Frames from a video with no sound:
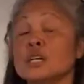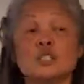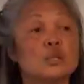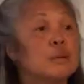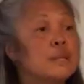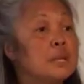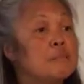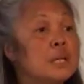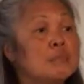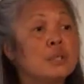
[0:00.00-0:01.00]
So when they
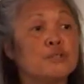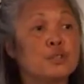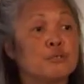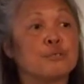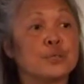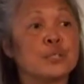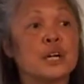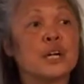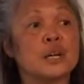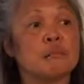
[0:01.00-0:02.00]
meet me for the first
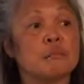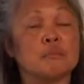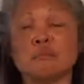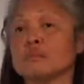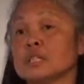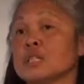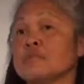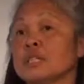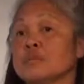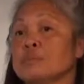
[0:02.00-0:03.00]
time,
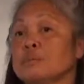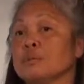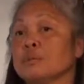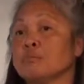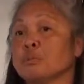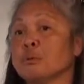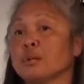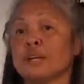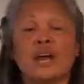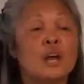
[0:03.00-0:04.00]
some of these people were
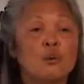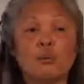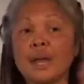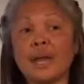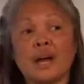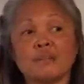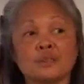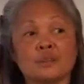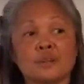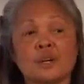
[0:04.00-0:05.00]
born way
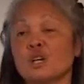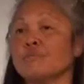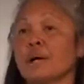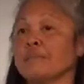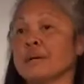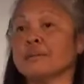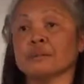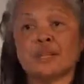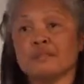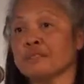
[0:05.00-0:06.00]
after my mother
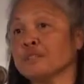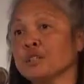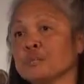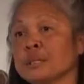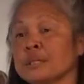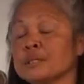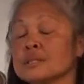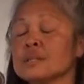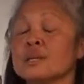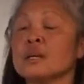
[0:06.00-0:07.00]
left the Philippines.